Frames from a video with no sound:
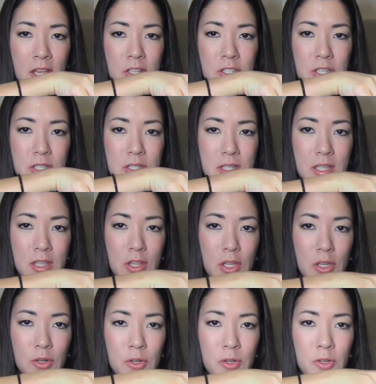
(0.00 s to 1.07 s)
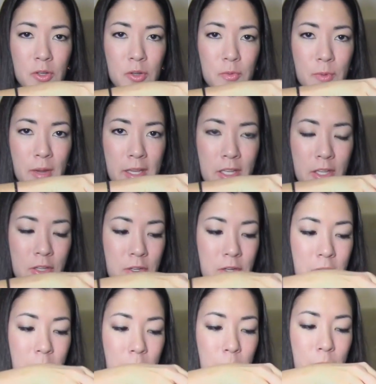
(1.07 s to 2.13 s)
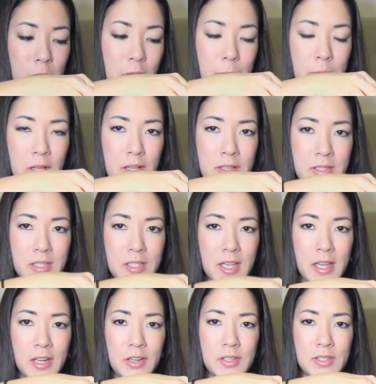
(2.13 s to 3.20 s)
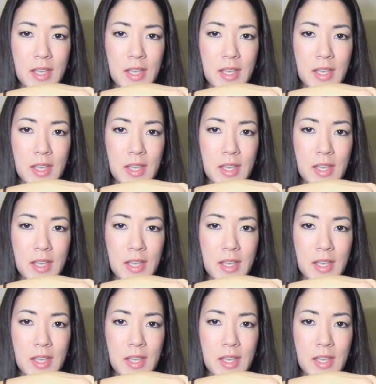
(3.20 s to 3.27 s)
just in little regular lip gloss containers,